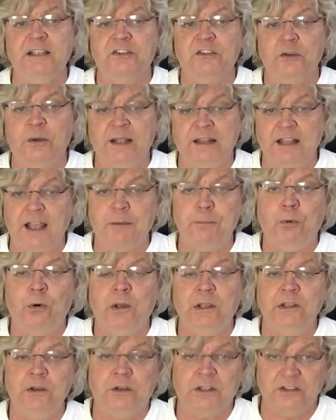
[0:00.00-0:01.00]
So at that
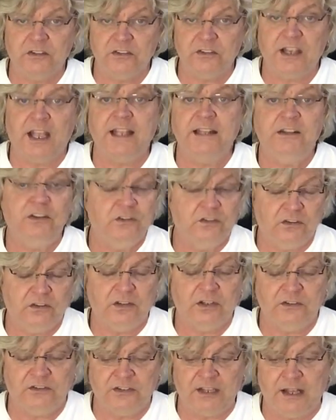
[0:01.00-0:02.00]
point, you can decide
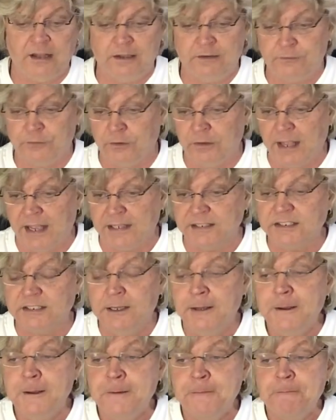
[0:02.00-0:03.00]
to sell it for less.
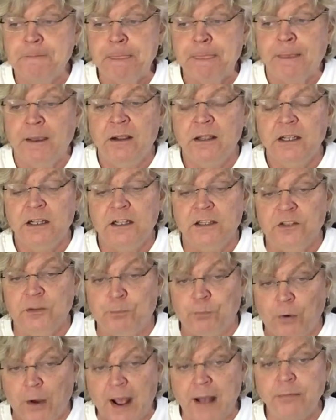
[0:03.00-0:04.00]
The
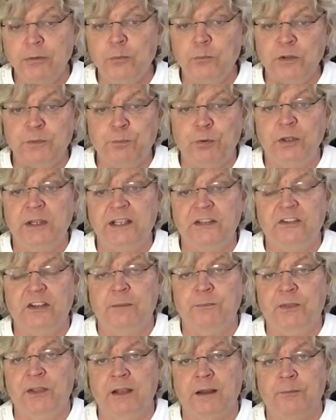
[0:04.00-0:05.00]
problem with putting
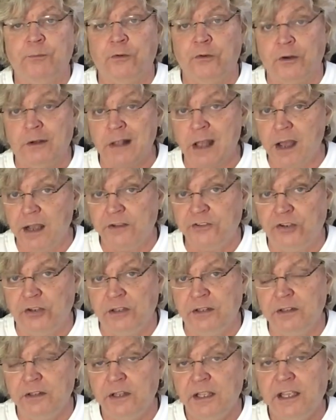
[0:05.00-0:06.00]
something up for an
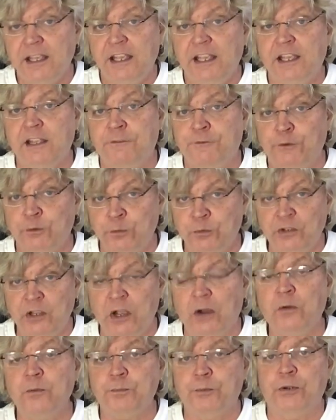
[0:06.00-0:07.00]
auction, if you
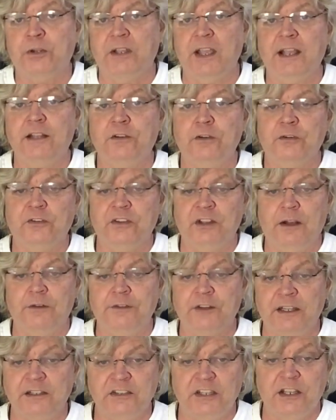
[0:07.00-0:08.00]
don't protect yourself,
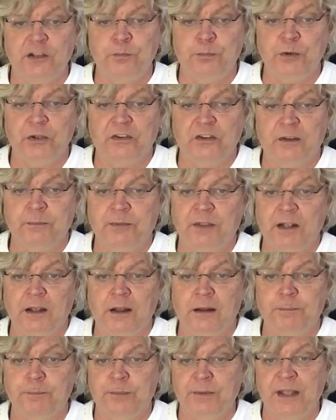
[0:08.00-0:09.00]
let's say you put something
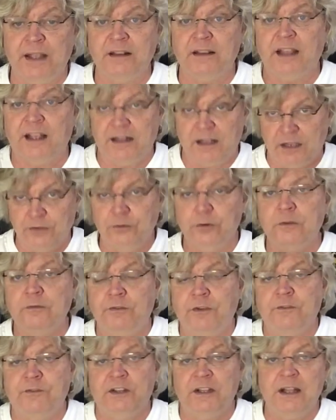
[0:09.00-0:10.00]
up at that
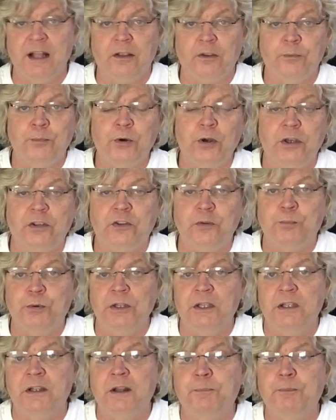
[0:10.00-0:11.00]
$150 book, you
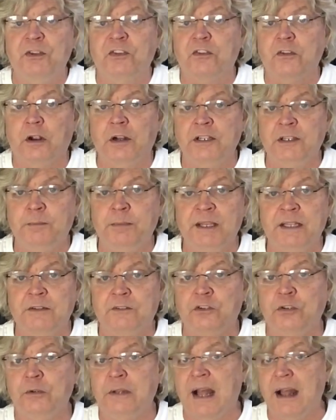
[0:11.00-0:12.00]
put it up a starting bid of
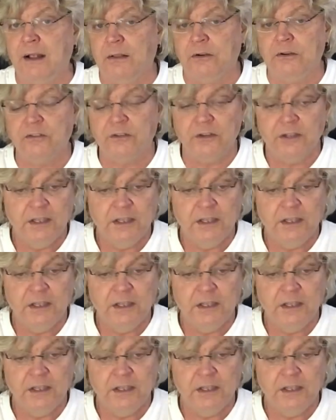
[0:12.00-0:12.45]
$2.